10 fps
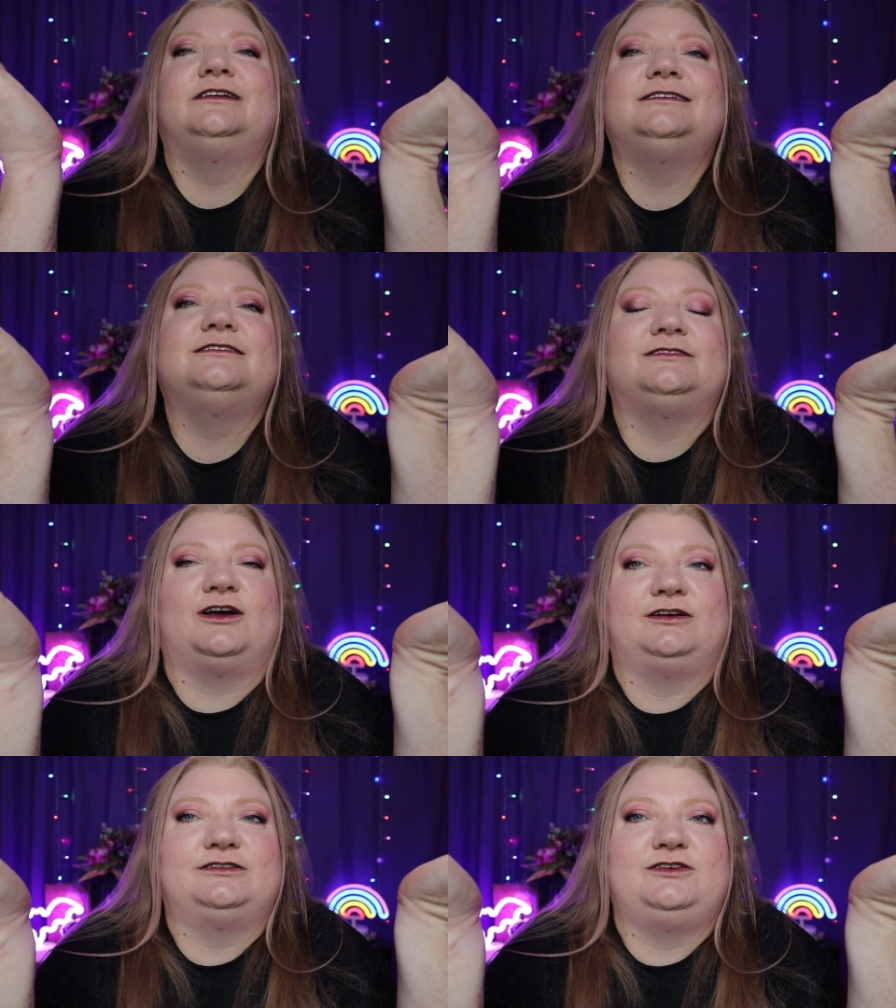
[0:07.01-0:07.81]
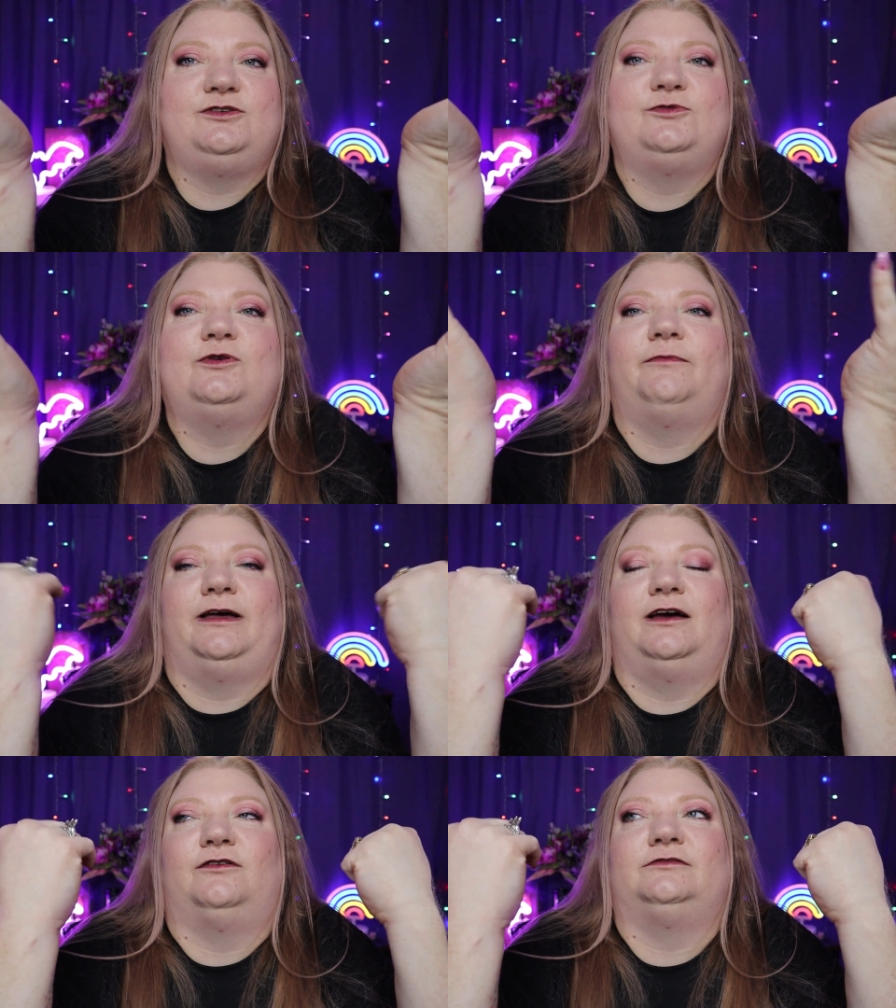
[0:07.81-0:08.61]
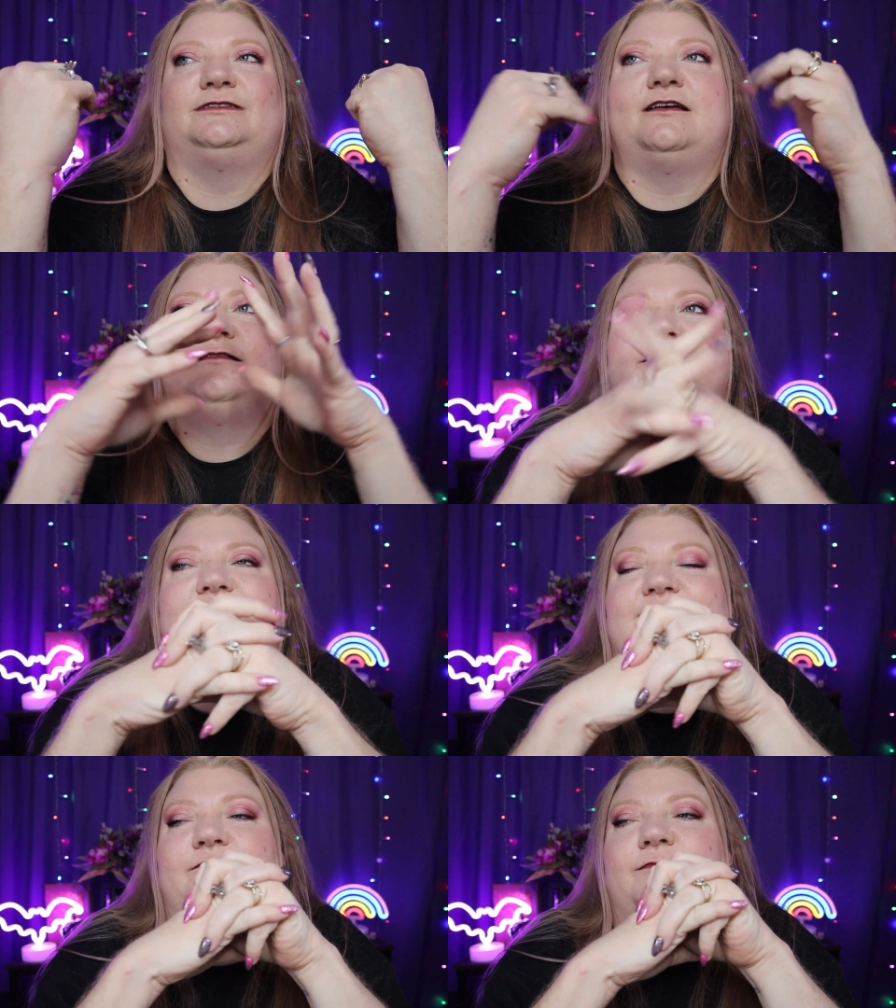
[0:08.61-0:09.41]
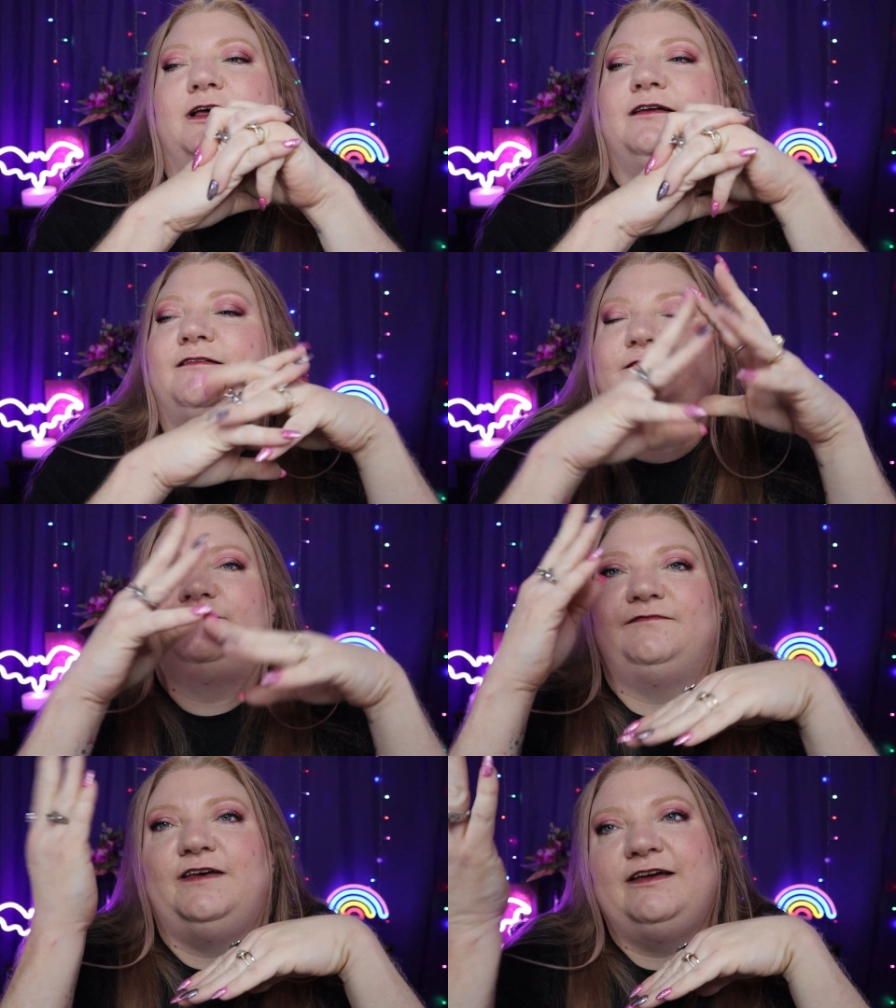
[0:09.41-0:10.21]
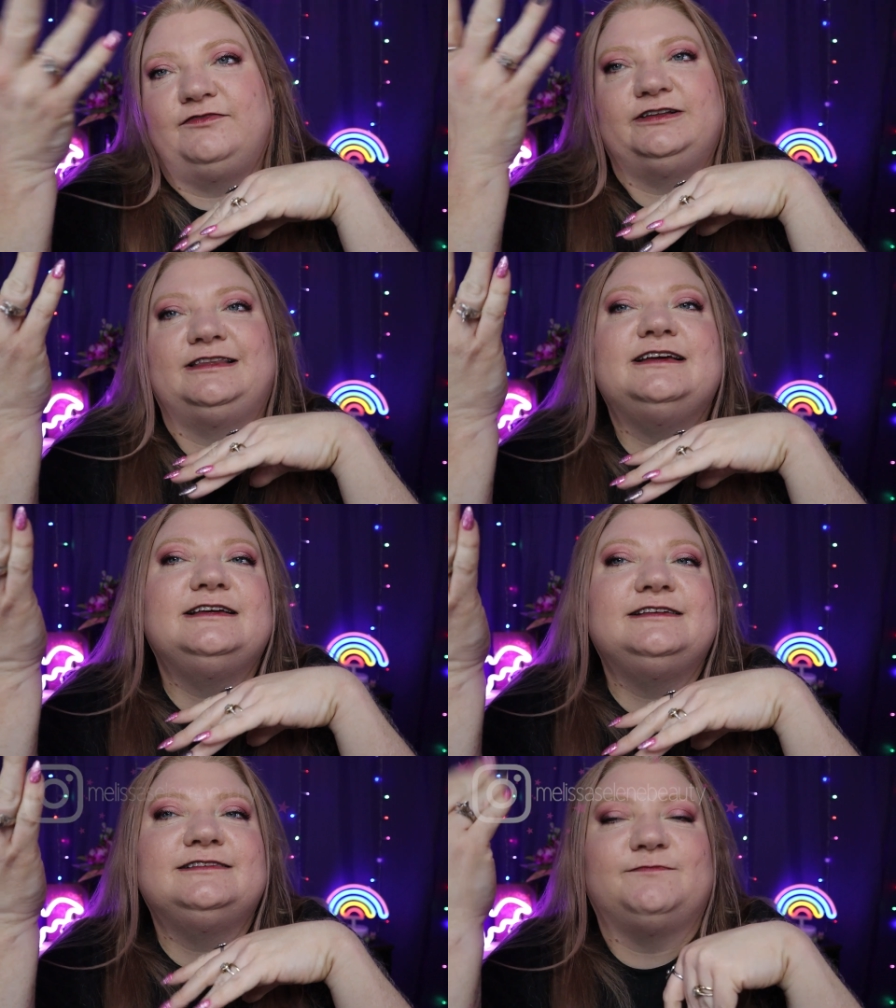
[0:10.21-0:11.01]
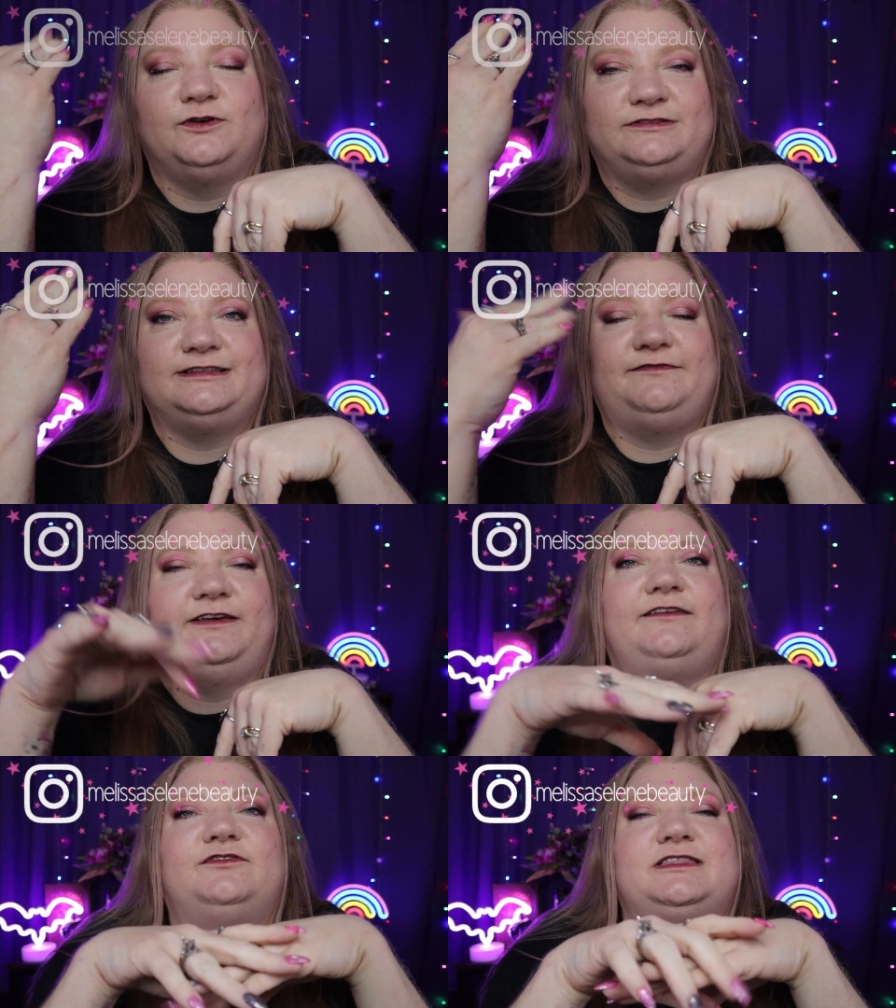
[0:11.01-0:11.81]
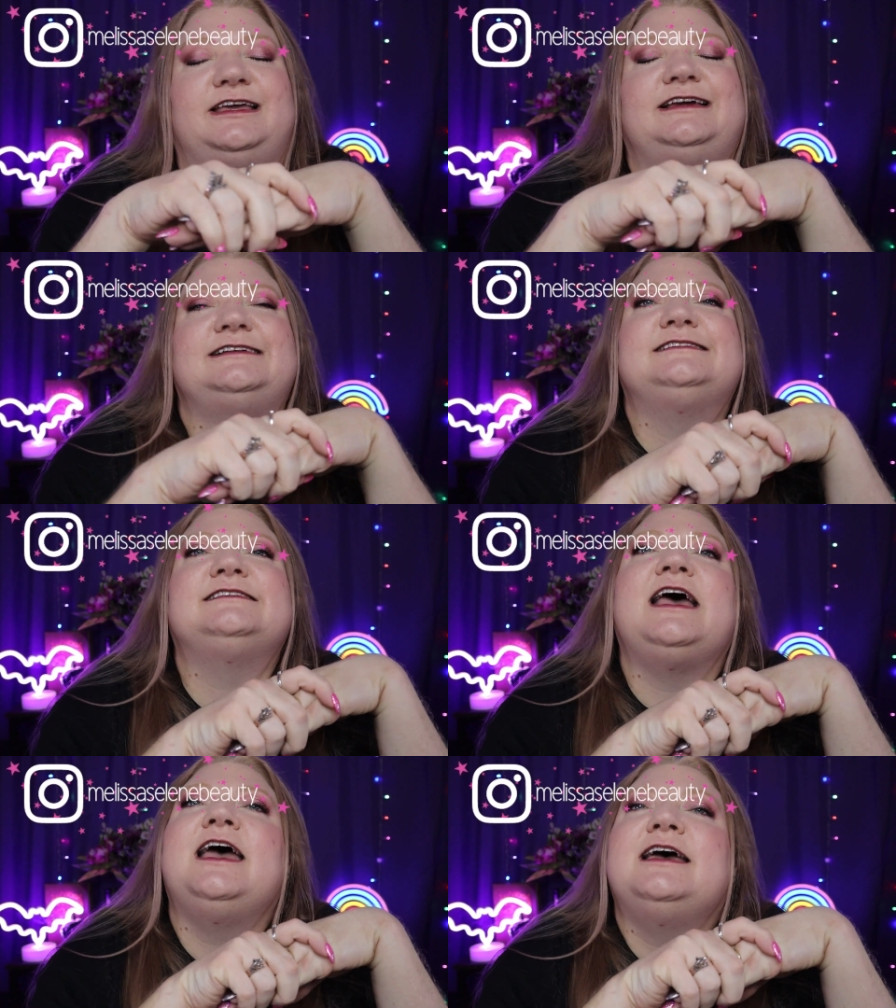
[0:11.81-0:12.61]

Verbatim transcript: wanted to talk to you about some favorite things, mostly favorite things